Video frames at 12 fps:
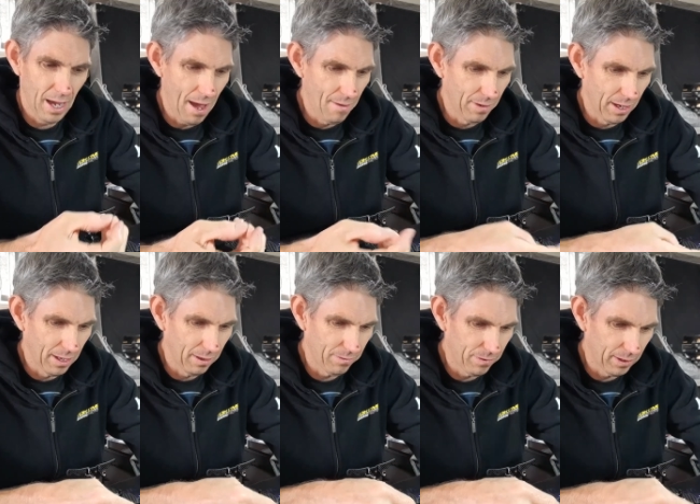have
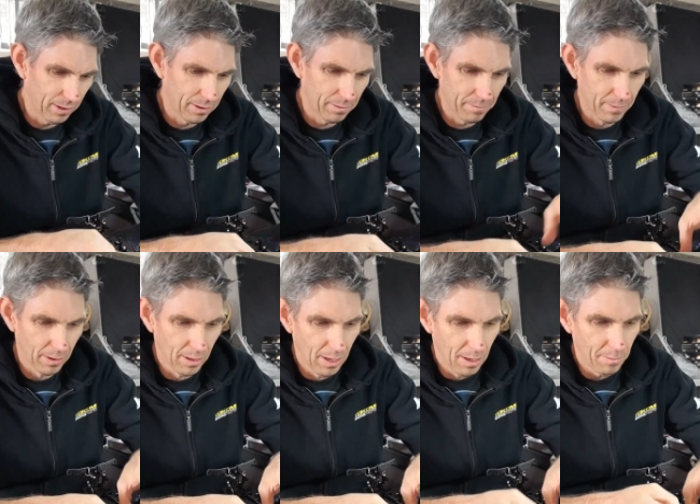anything,
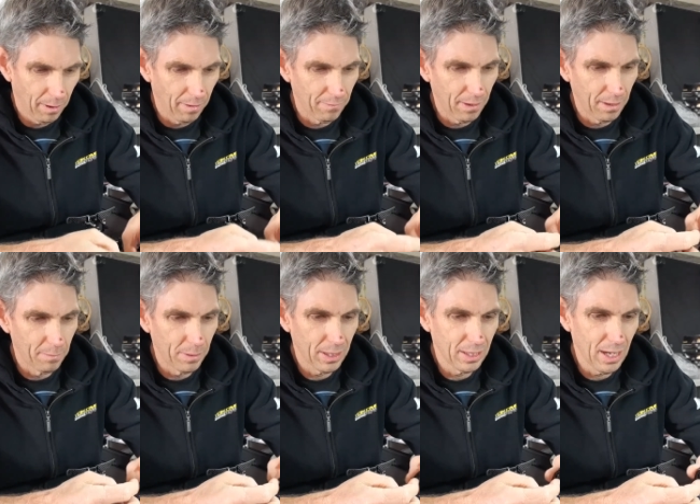but I've
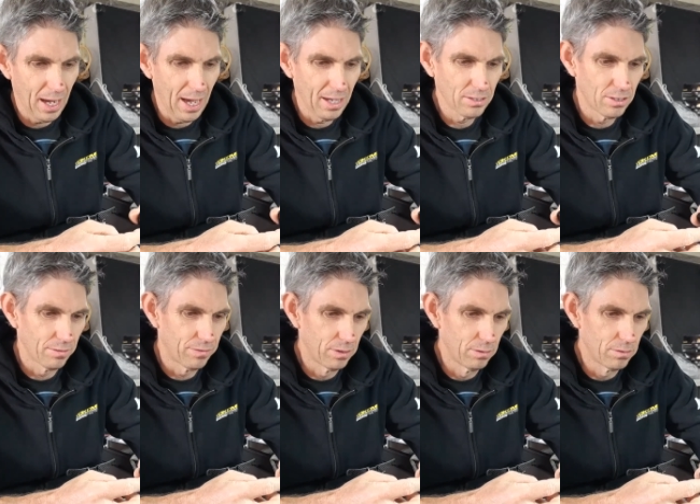been asked a
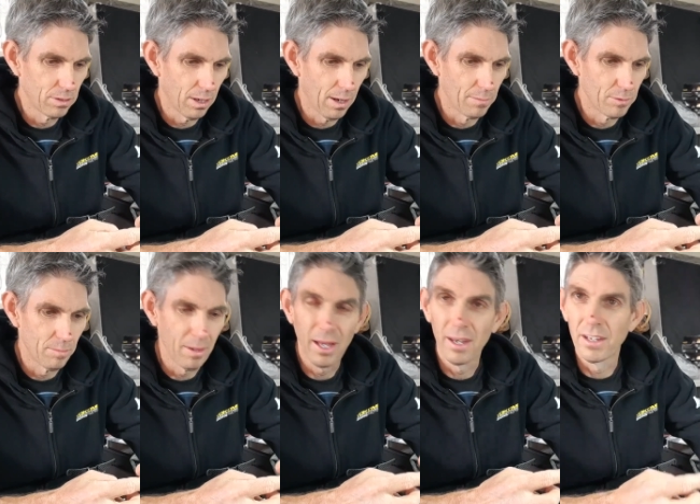few times
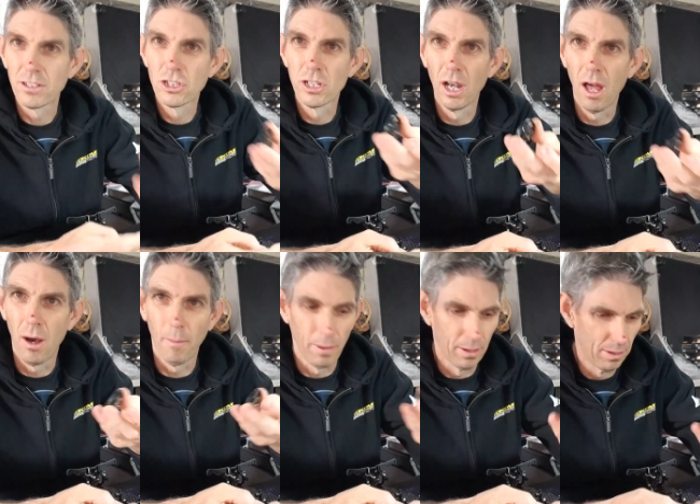about the
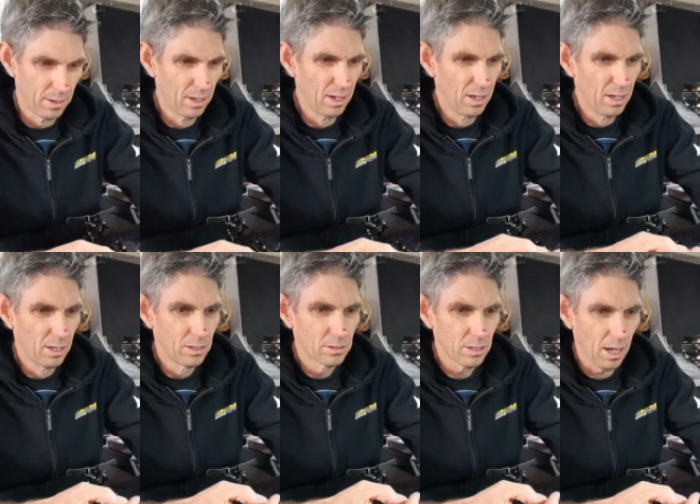slop.
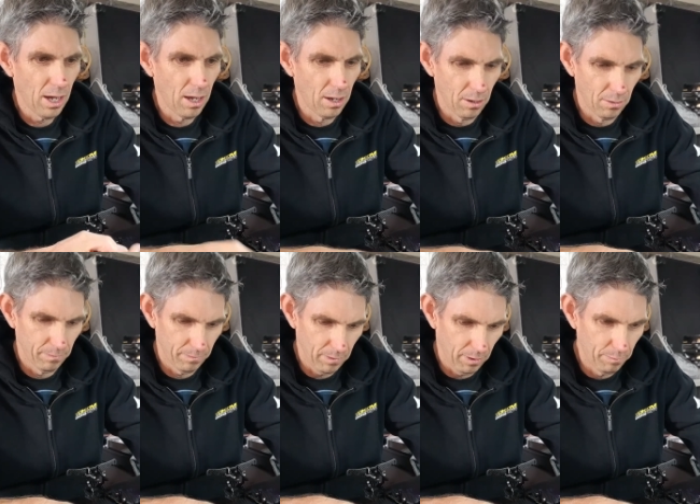So
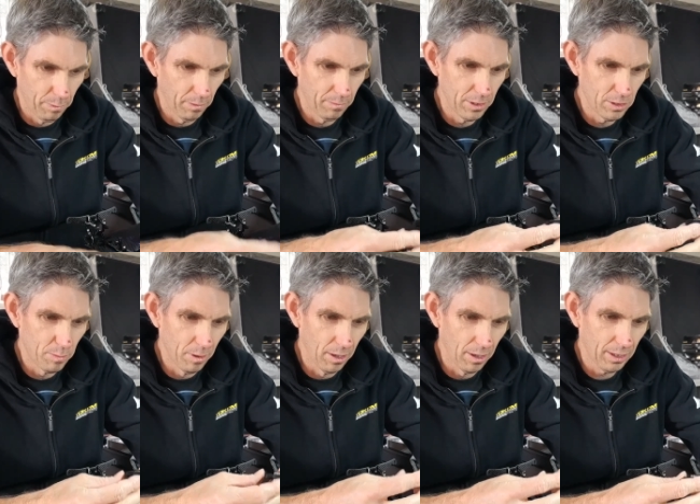I've put my
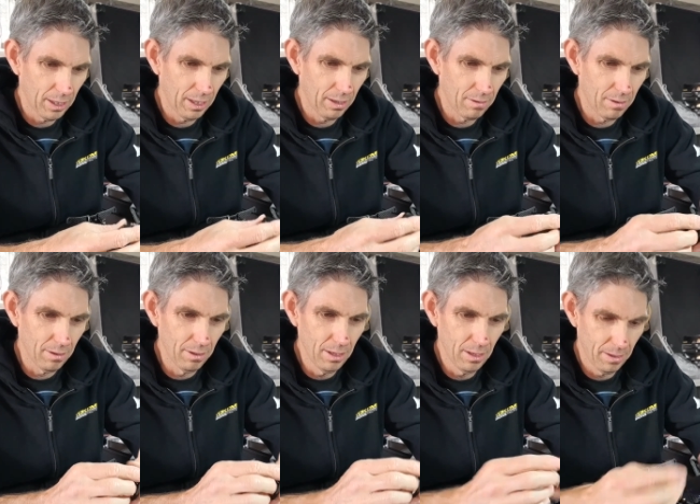spur gear
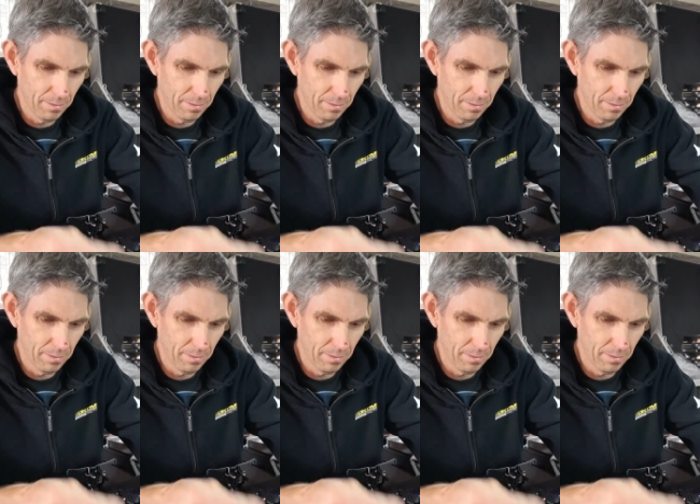on,